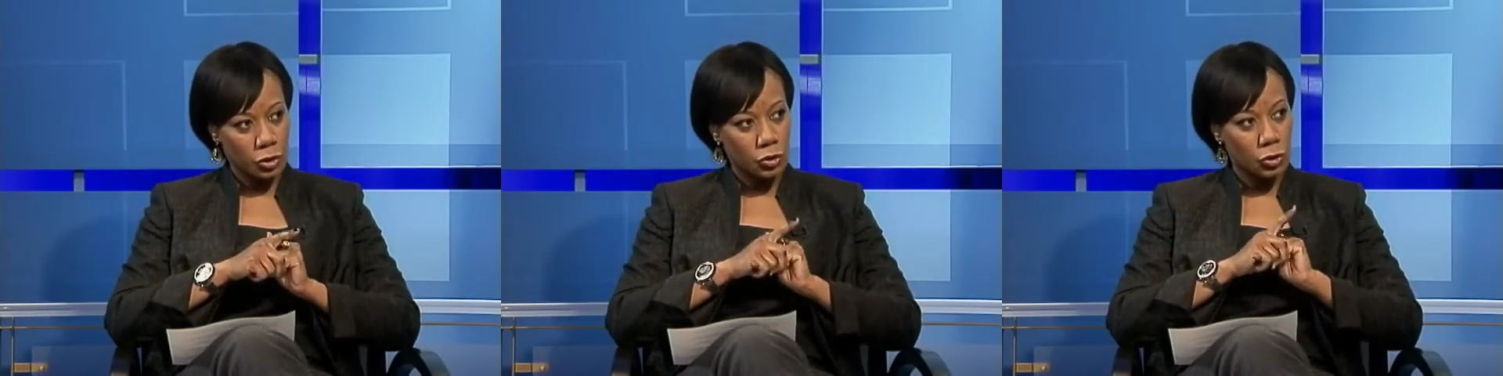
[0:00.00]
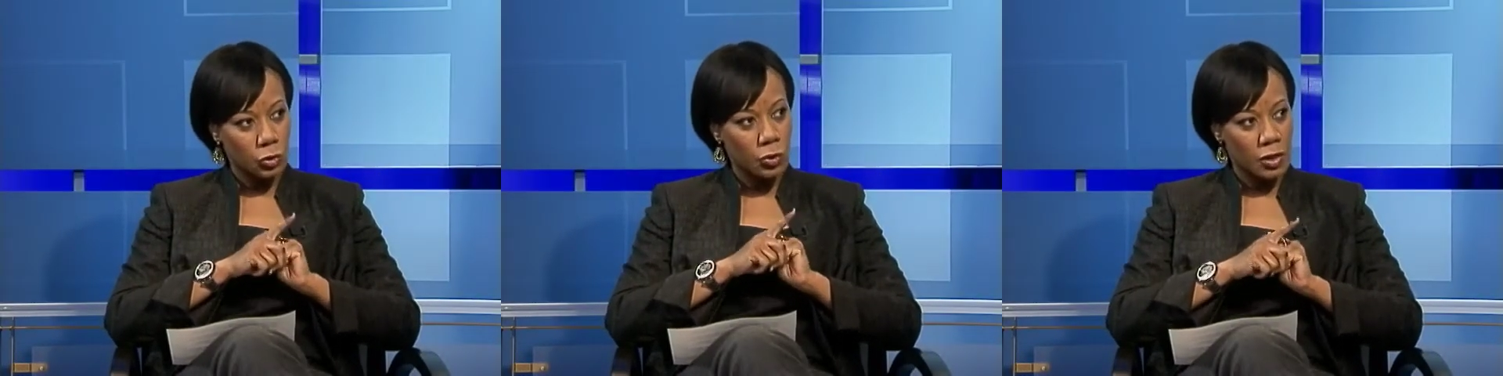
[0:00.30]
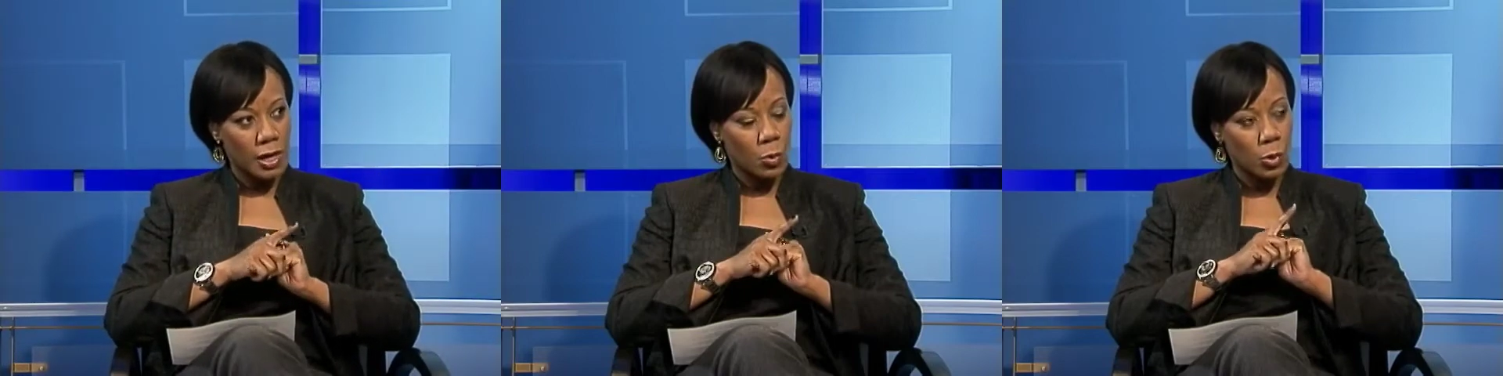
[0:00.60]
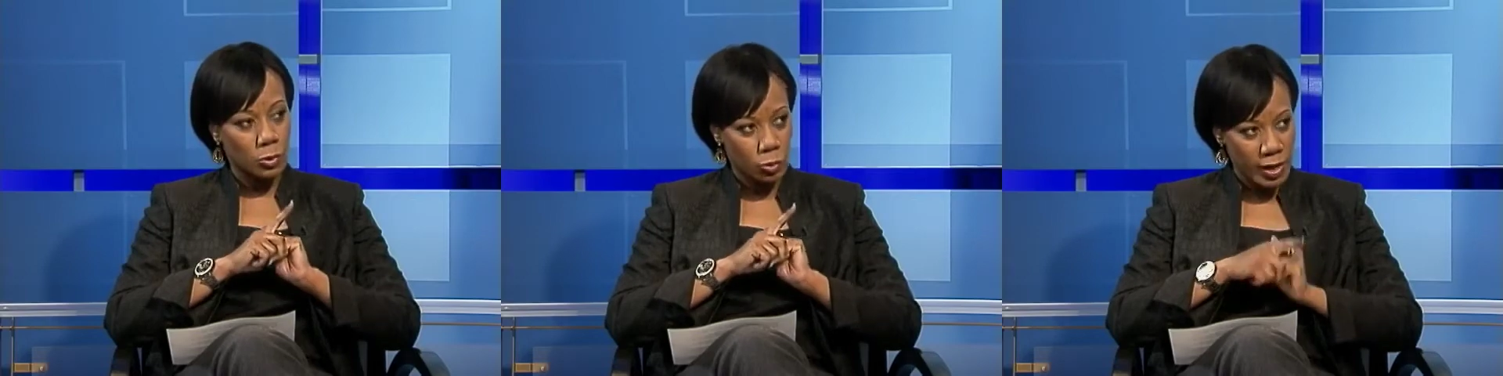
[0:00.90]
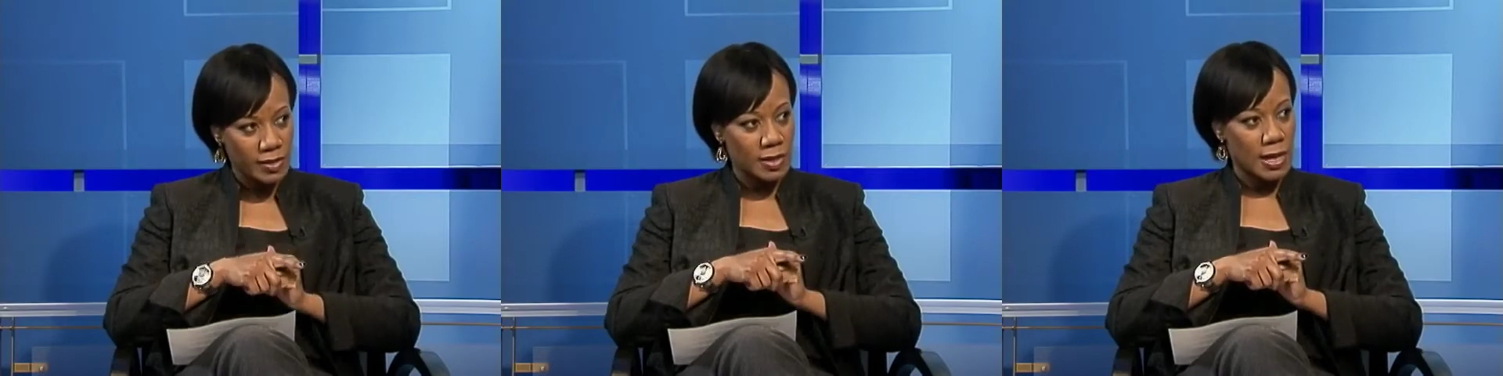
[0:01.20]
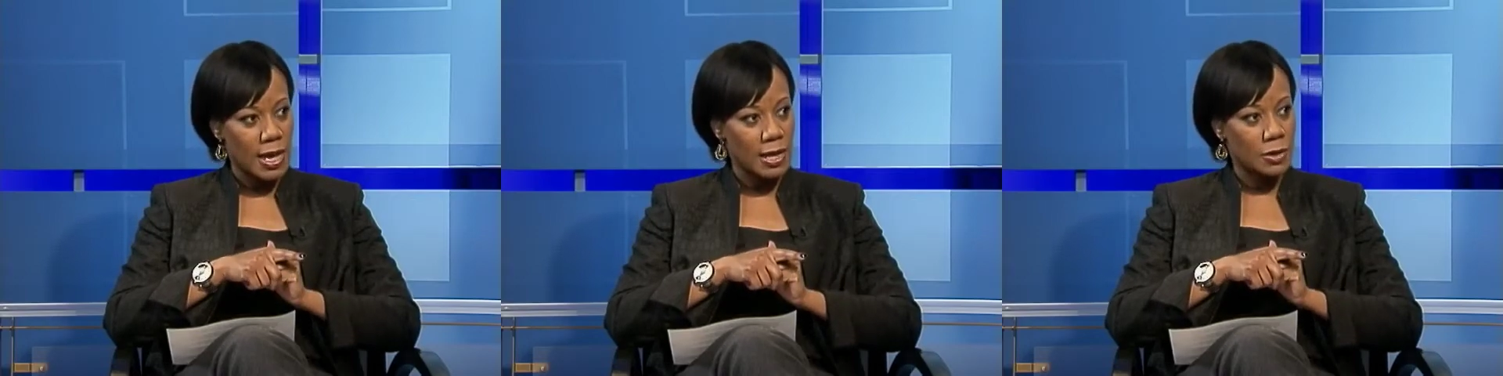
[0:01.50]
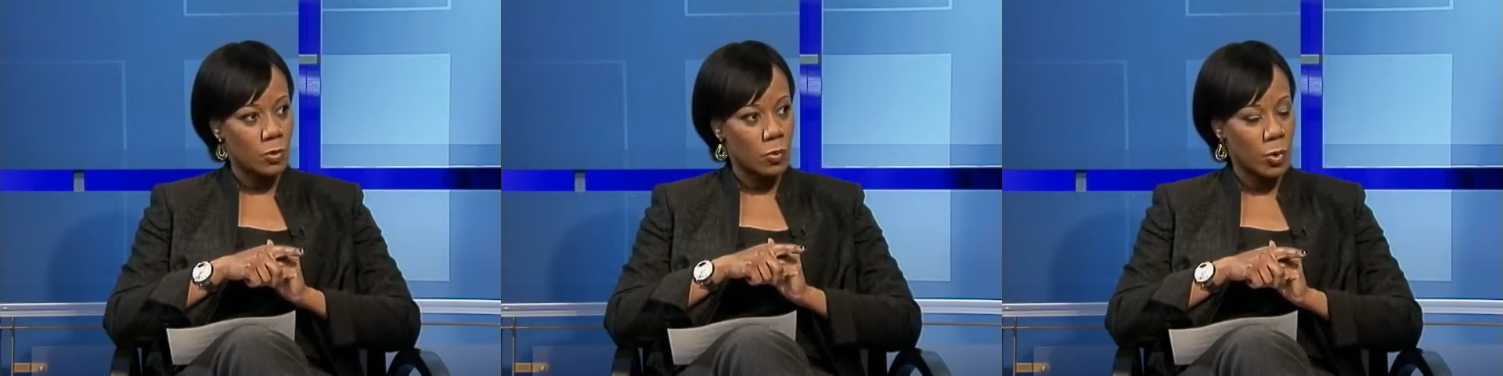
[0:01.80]
do you think will resonate
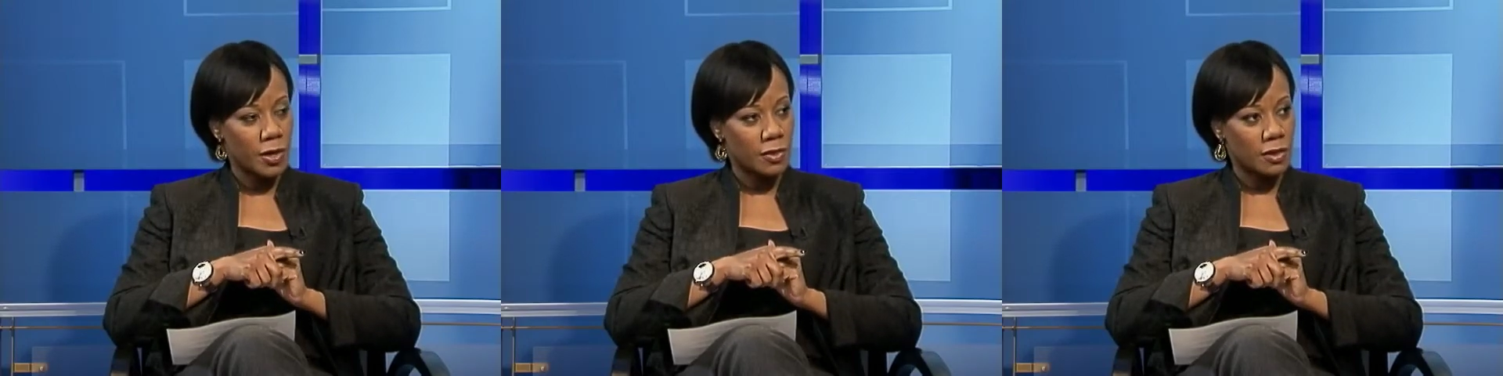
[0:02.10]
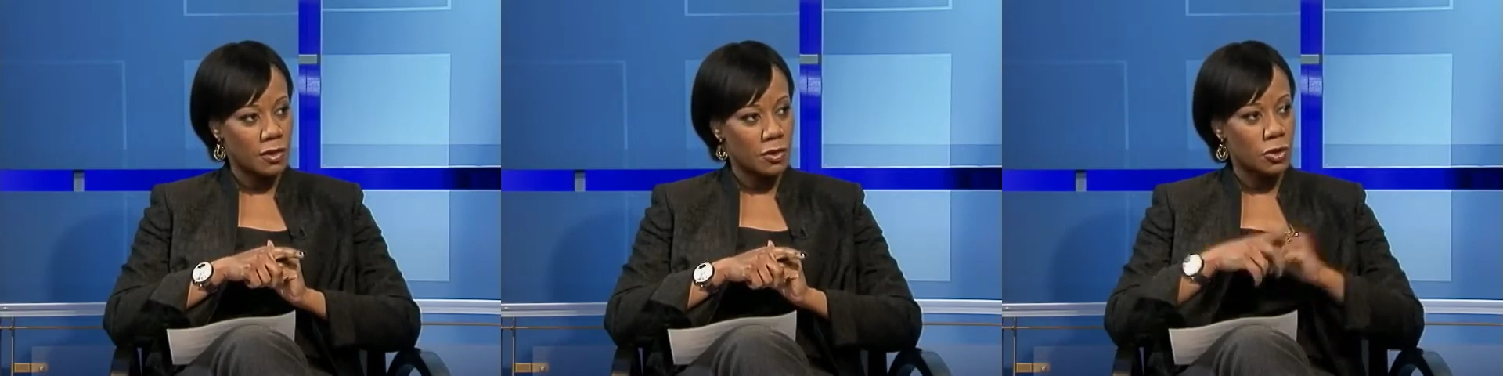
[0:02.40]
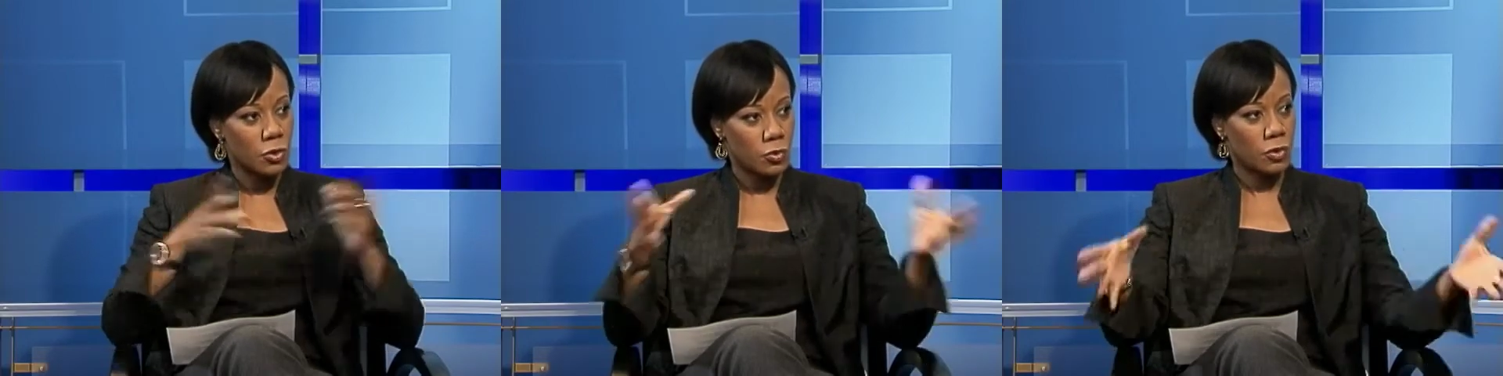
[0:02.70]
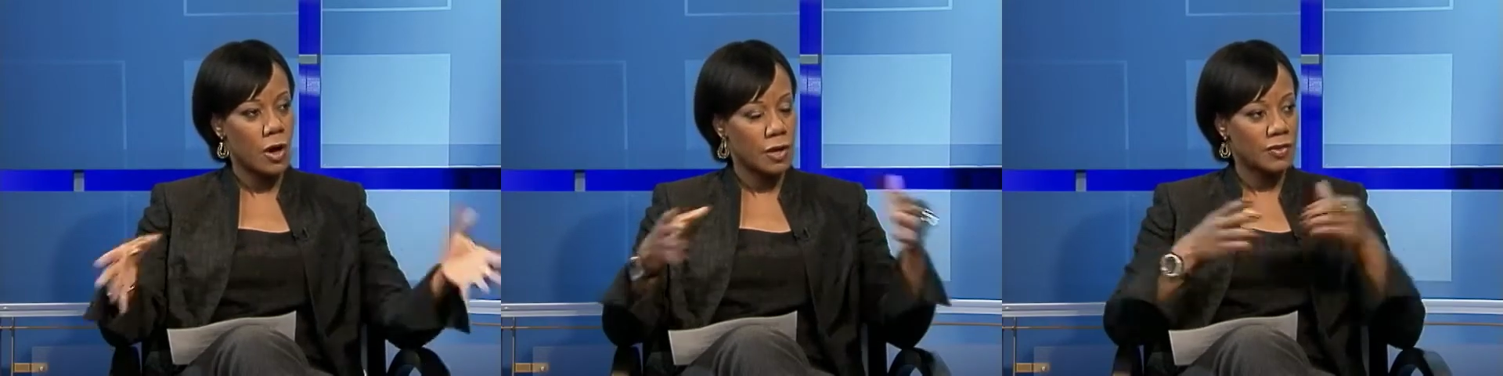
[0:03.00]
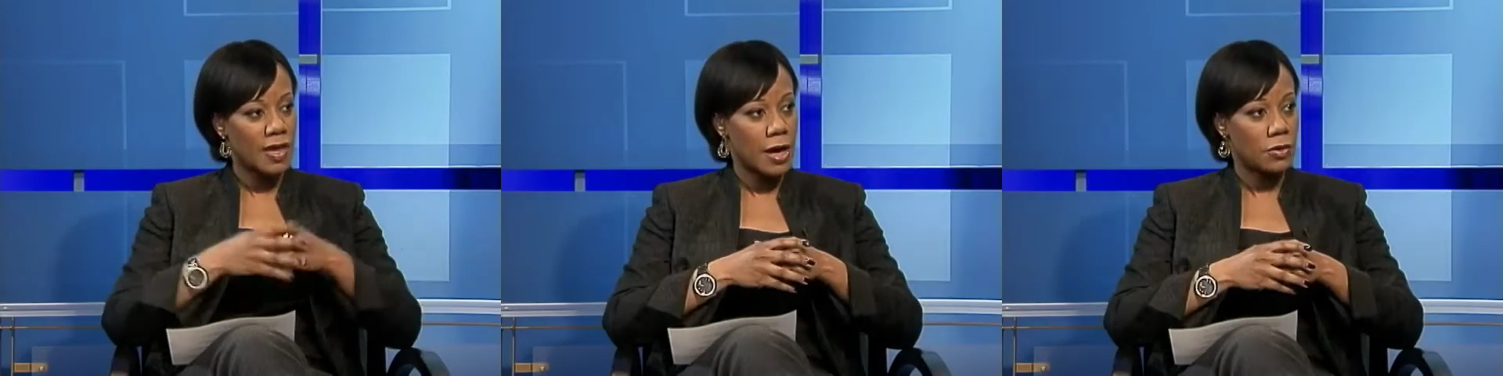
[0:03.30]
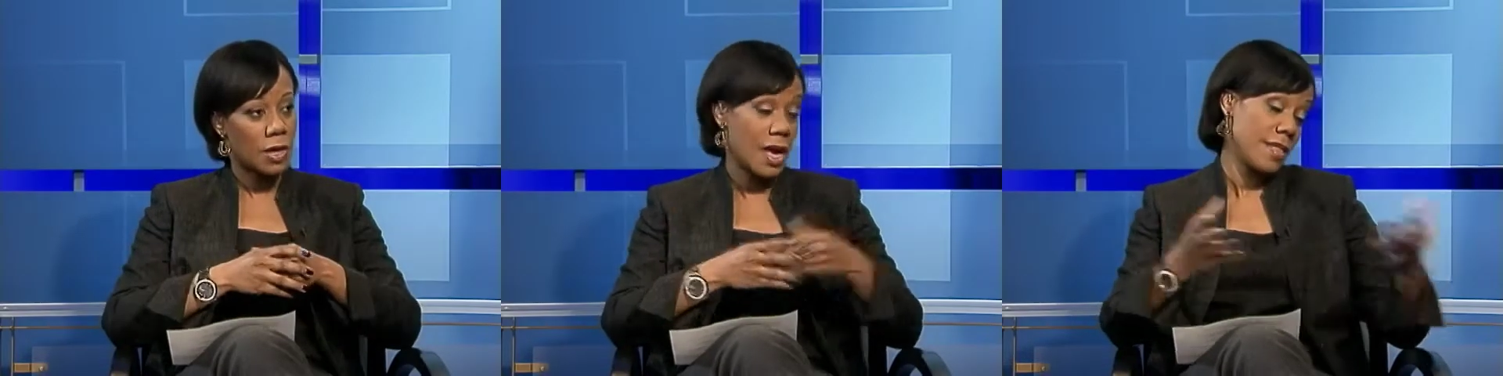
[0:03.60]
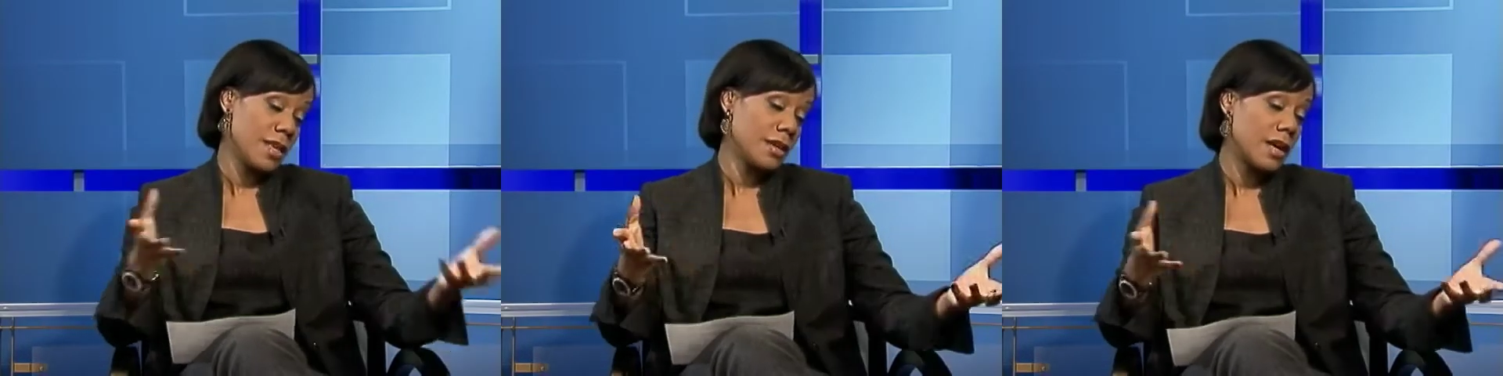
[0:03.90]
with the youth on Saturday
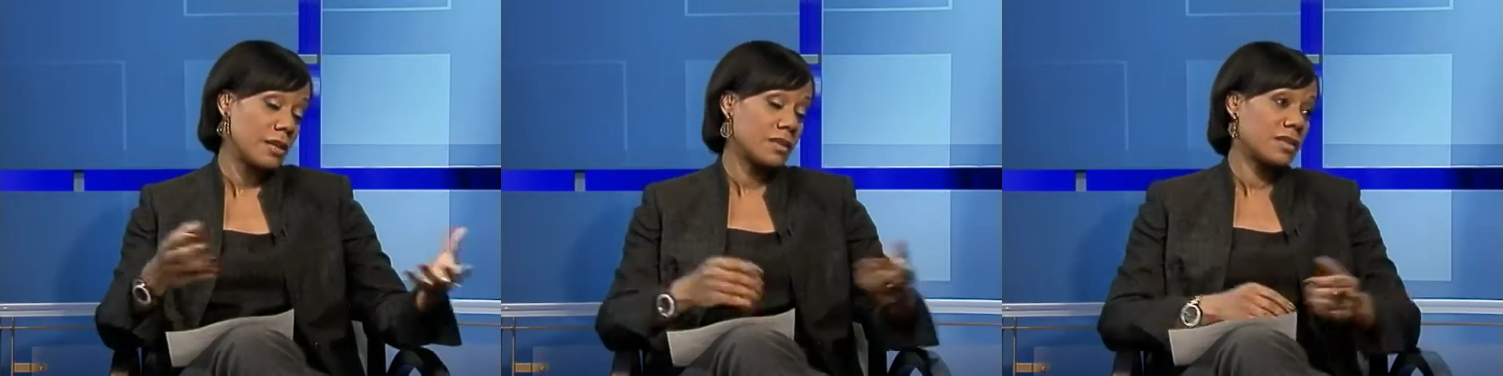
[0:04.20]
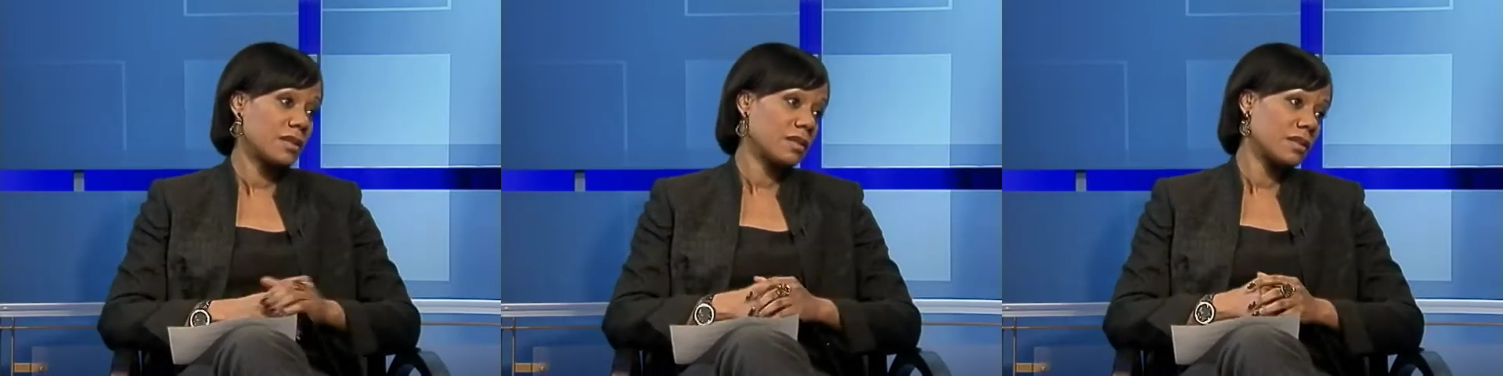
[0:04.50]
and the adults?